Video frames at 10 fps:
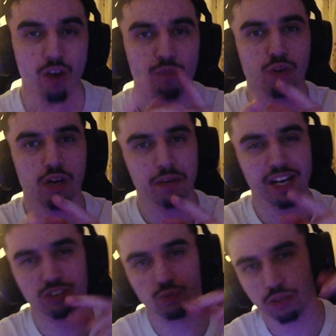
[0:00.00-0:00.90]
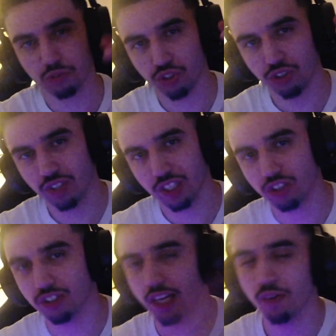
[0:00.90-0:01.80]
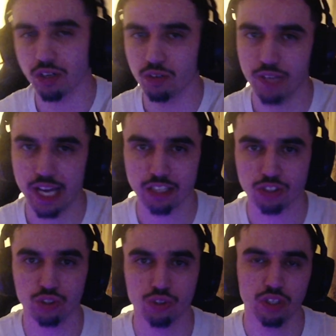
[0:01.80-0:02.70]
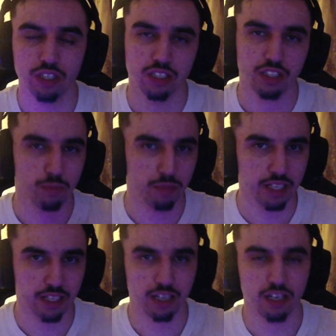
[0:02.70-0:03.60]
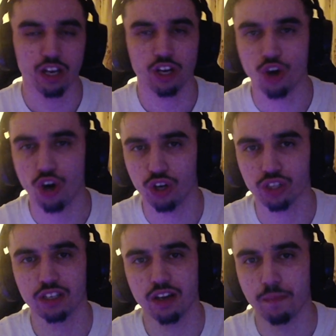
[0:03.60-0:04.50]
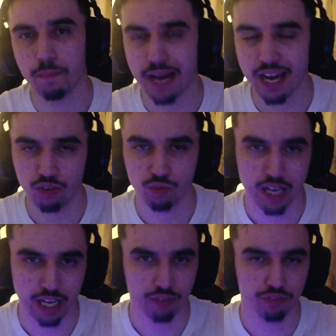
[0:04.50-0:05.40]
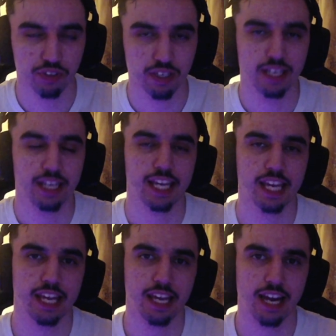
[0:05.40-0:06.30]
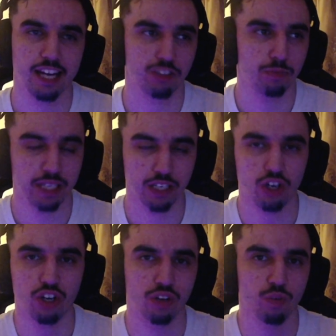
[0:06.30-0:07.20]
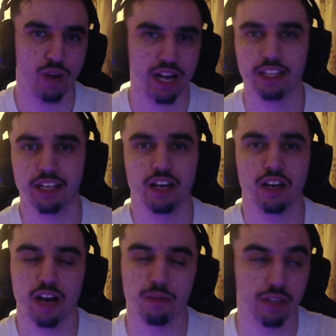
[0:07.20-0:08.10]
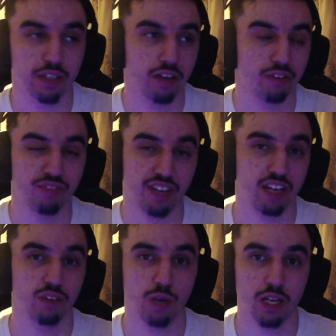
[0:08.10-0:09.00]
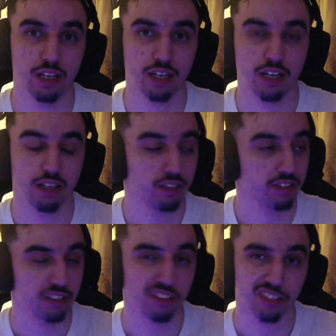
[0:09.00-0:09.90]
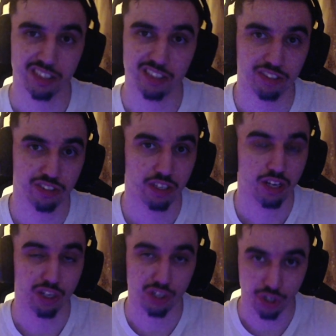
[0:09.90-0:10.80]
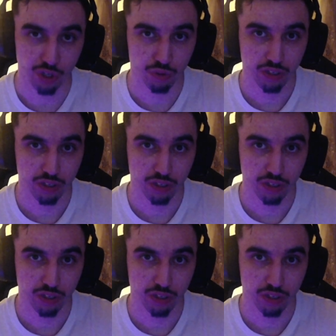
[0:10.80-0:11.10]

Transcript: What up, guys, and welcome to a new video. Today we're gonna react to the comedian called Matt Rife. He has been on Wild 'N Out. I've been a fan of Wild 'N Out since years ago,